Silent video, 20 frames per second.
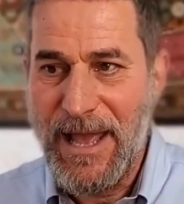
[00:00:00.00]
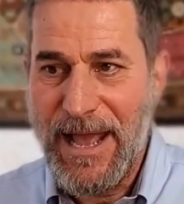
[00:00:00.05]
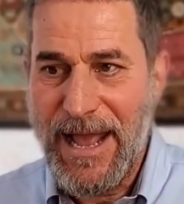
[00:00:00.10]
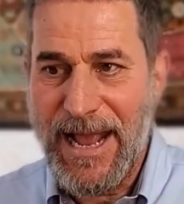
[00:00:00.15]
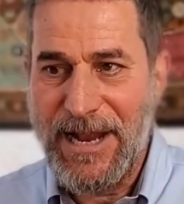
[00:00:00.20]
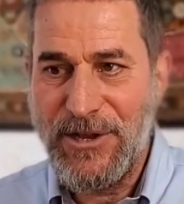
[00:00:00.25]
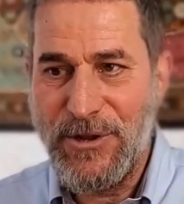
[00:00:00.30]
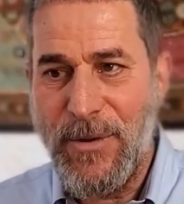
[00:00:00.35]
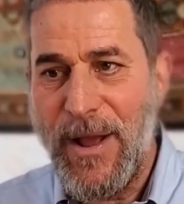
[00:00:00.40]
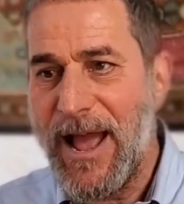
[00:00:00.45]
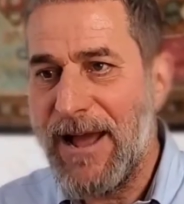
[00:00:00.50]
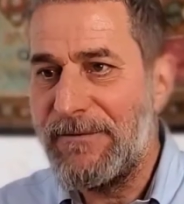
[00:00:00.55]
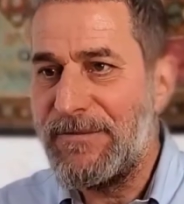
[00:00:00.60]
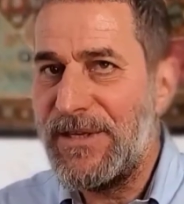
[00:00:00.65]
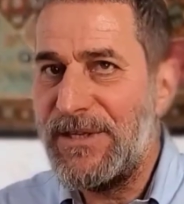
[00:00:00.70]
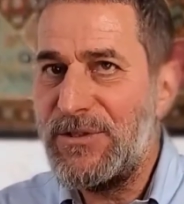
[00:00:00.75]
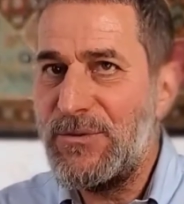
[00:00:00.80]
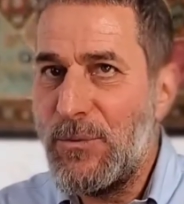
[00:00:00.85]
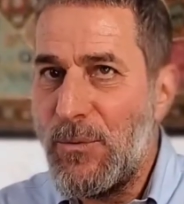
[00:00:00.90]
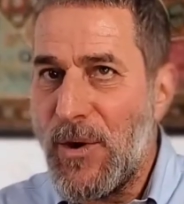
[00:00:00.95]
And you have
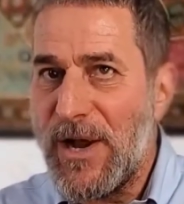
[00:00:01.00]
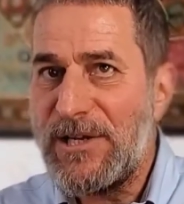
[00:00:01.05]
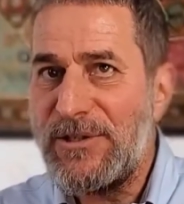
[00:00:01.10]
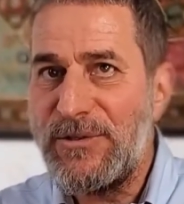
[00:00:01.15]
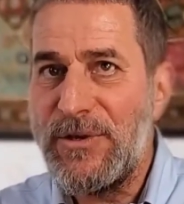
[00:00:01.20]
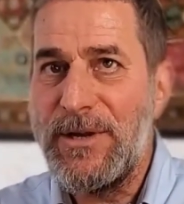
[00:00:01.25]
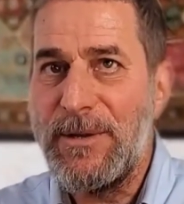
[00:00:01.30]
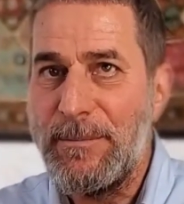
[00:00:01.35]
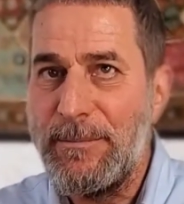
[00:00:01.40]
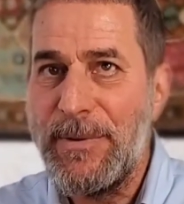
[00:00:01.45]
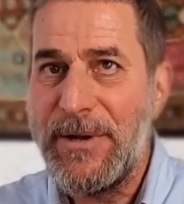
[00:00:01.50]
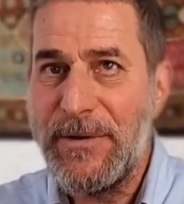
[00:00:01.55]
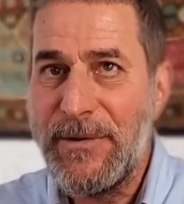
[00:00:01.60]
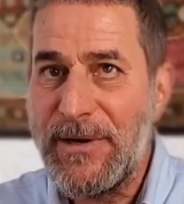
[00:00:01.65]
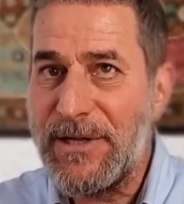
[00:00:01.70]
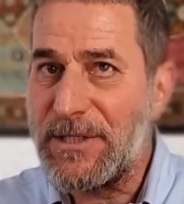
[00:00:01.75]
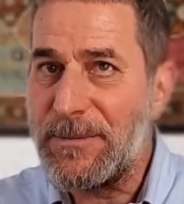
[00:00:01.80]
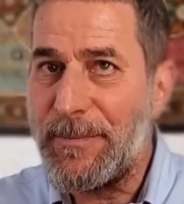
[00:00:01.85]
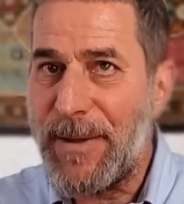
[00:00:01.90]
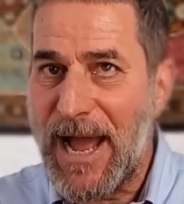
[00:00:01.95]
these Western
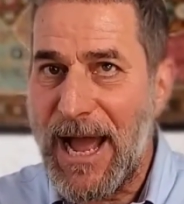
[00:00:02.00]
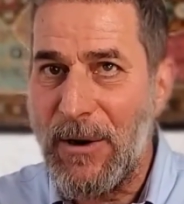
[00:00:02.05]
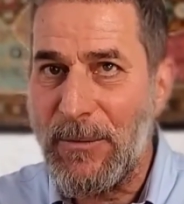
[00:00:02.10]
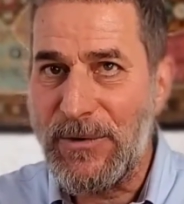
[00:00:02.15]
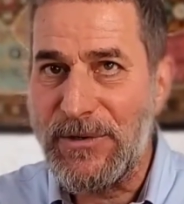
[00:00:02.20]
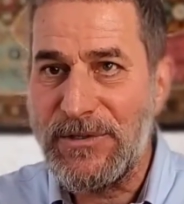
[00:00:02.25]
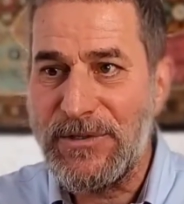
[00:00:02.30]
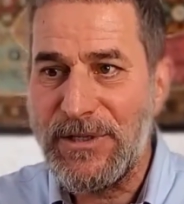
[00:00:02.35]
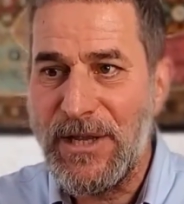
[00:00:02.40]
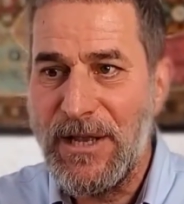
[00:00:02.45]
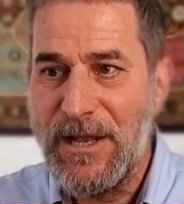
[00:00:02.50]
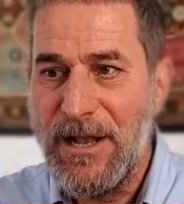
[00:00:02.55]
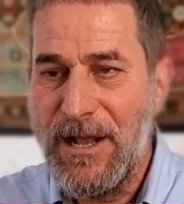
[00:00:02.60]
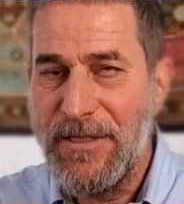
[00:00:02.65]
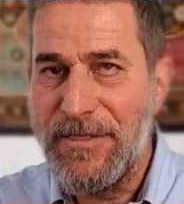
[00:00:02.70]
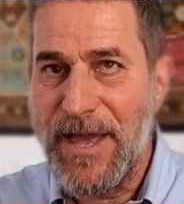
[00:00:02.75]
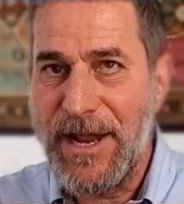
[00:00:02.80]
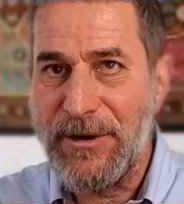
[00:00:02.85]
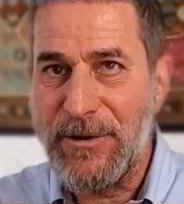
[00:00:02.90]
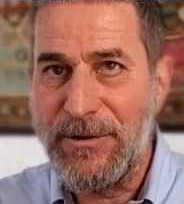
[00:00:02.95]
imperialist powers
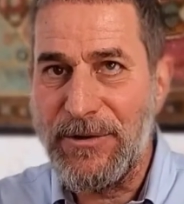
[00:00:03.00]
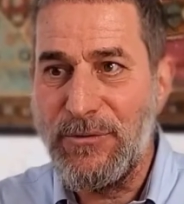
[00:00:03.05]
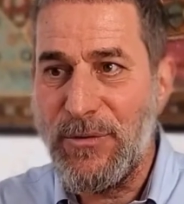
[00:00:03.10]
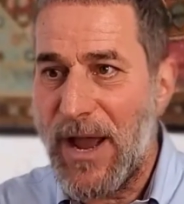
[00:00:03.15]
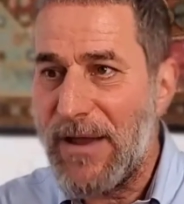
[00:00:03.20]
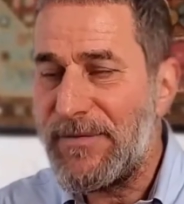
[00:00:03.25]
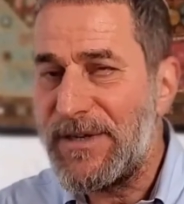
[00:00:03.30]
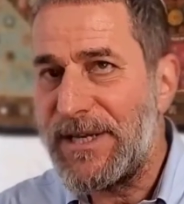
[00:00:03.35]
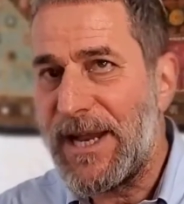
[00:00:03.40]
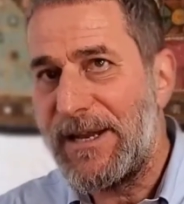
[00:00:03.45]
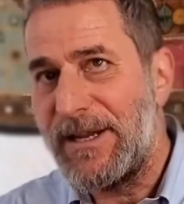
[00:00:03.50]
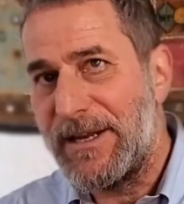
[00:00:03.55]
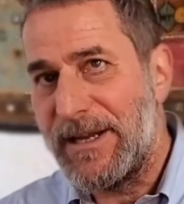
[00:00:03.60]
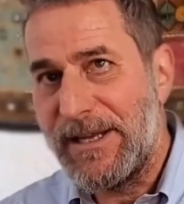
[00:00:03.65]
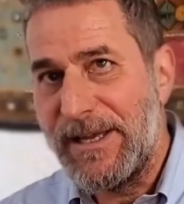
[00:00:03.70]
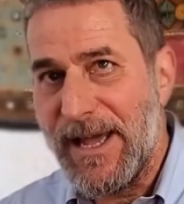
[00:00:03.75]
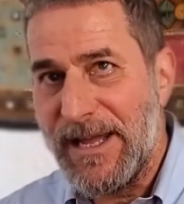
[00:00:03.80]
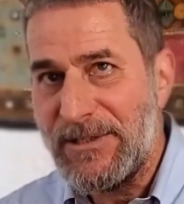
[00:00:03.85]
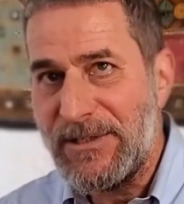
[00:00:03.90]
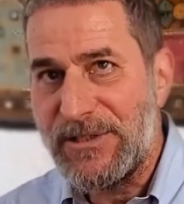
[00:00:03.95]
that are gravitating
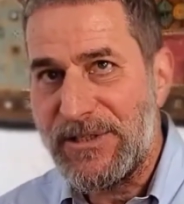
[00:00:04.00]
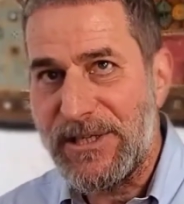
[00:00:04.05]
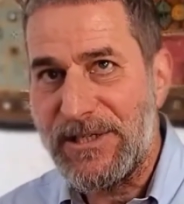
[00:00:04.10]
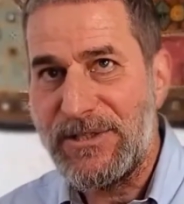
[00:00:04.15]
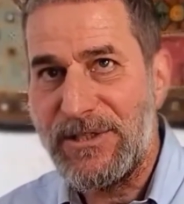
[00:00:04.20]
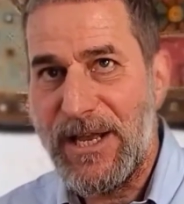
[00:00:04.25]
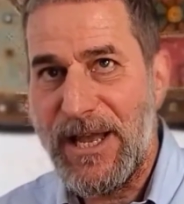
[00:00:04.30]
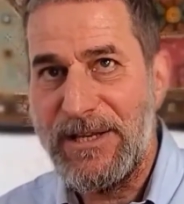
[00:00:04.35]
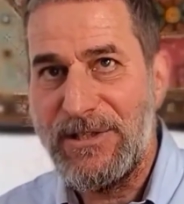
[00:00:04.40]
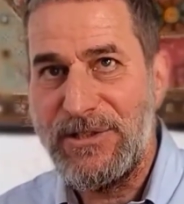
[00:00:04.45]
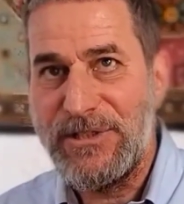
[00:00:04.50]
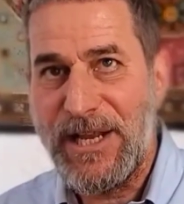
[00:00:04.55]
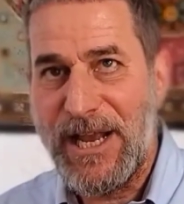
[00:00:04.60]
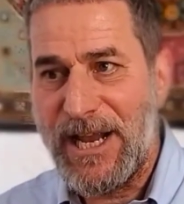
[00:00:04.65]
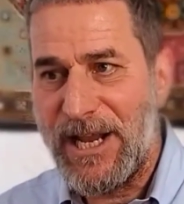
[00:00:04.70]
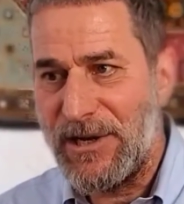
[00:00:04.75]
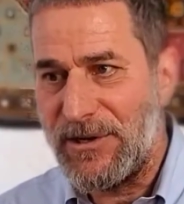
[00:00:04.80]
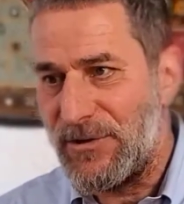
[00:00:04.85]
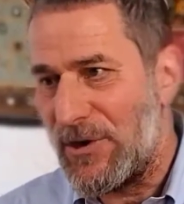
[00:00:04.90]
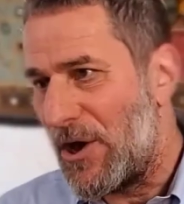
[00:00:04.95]
against us and
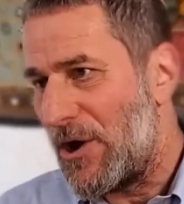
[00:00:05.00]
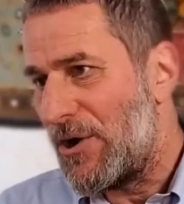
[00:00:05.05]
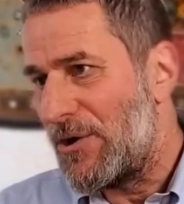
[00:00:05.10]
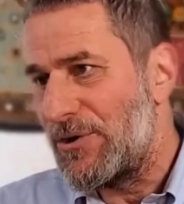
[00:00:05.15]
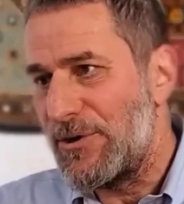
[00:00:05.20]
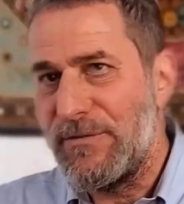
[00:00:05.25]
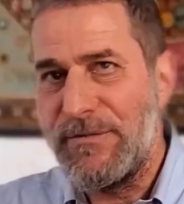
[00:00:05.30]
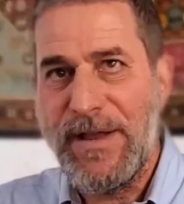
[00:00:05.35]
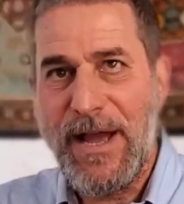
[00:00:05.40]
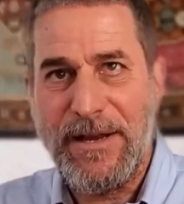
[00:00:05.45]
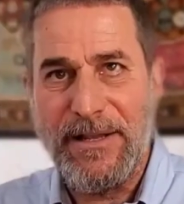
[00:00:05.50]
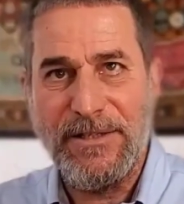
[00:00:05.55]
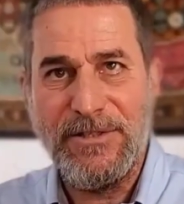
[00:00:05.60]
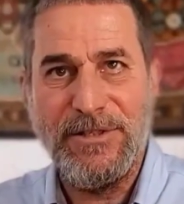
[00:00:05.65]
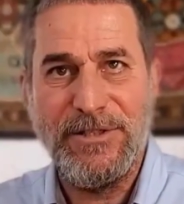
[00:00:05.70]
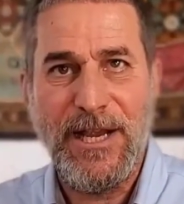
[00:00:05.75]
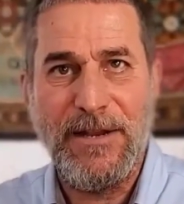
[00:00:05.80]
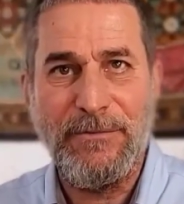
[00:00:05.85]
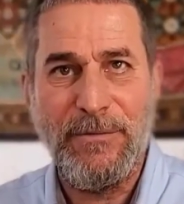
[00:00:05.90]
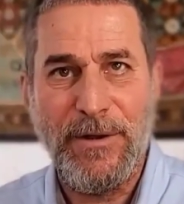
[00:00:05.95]
saying, no, you've got to
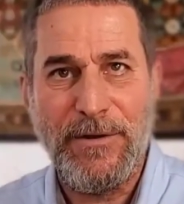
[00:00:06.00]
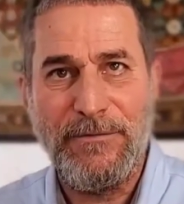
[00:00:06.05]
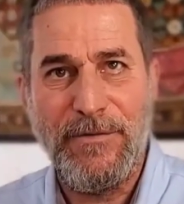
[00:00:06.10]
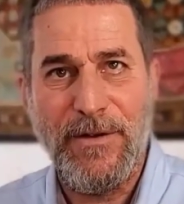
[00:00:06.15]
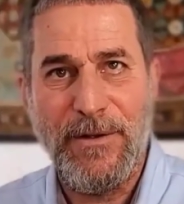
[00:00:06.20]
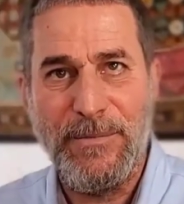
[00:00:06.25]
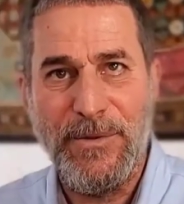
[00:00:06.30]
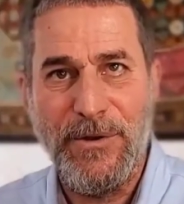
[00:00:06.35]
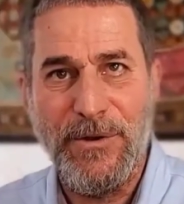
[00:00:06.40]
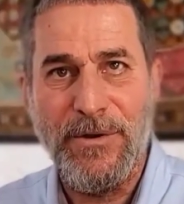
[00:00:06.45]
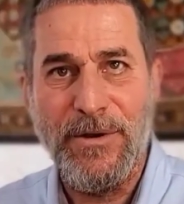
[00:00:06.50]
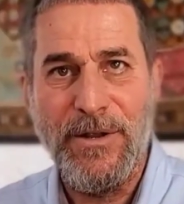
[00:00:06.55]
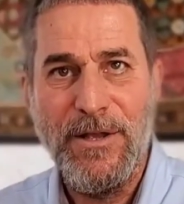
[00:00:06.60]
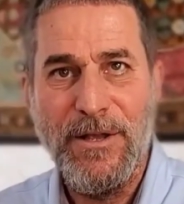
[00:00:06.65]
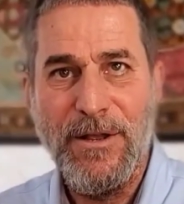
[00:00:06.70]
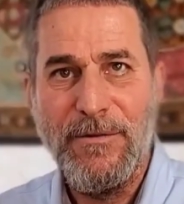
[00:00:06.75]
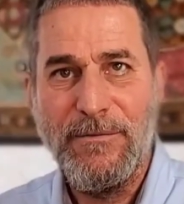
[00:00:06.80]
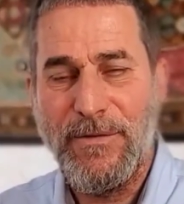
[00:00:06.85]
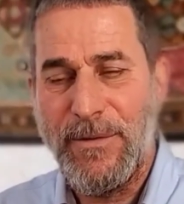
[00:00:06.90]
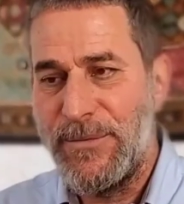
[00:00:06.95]
sever it from your
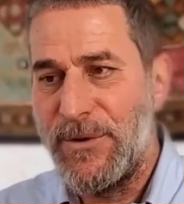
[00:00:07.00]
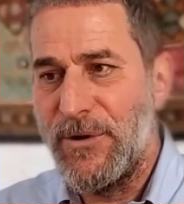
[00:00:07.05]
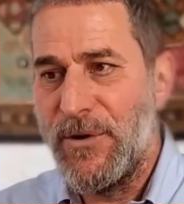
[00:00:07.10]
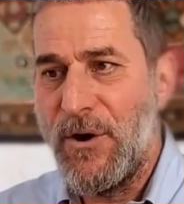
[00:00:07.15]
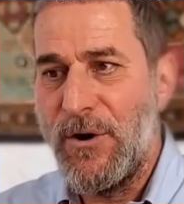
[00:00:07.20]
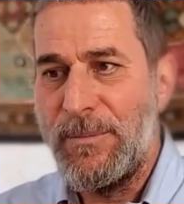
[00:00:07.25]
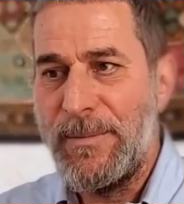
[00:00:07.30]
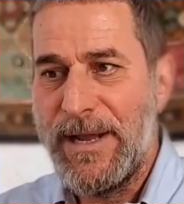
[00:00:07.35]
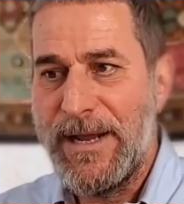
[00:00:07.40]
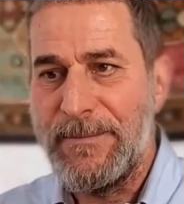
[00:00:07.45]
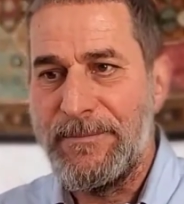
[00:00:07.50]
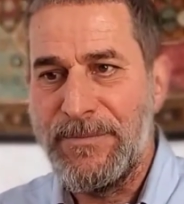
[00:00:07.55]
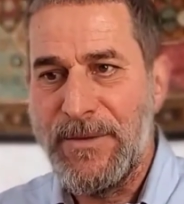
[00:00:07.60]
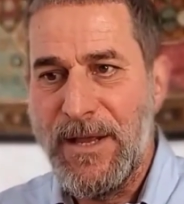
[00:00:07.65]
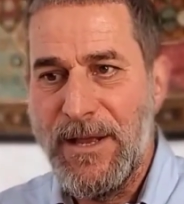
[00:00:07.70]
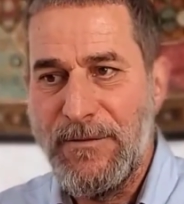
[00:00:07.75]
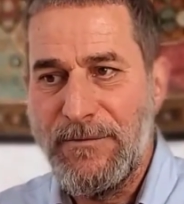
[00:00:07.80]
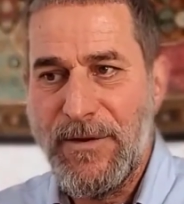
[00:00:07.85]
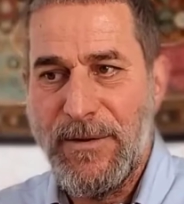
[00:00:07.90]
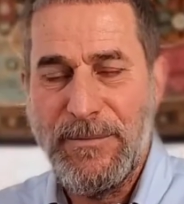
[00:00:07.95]
homeland,
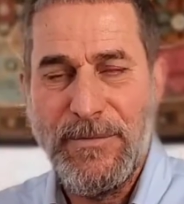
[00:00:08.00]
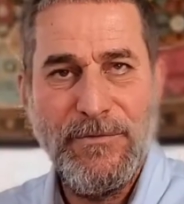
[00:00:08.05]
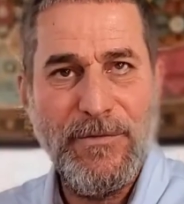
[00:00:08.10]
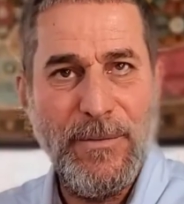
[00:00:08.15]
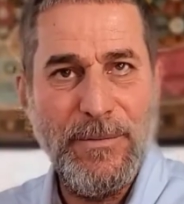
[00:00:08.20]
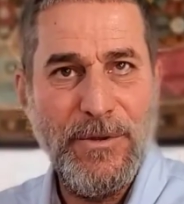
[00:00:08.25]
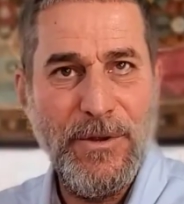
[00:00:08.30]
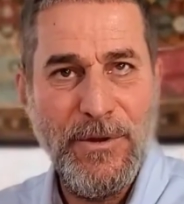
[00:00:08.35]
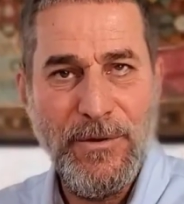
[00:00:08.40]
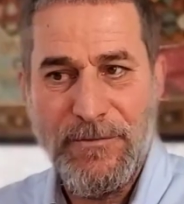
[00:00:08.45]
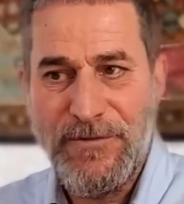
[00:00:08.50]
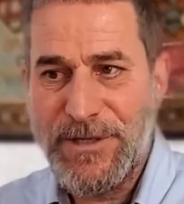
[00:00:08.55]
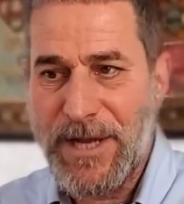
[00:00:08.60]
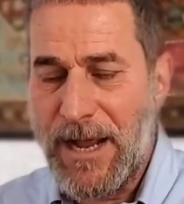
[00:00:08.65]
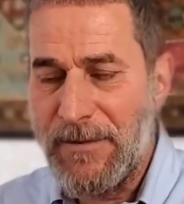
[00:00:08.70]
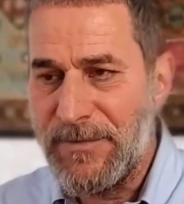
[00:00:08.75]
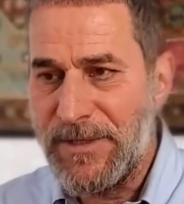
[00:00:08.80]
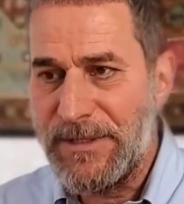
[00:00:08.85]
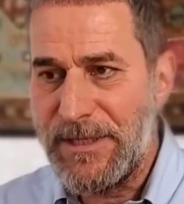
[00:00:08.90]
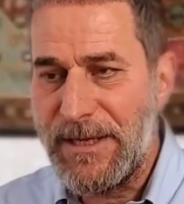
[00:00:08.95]
from your
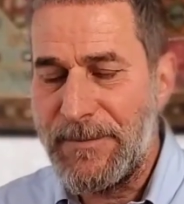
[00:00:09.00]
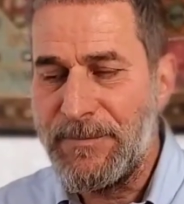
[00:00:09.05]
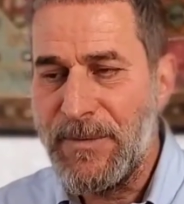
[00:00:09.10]
sovereignty.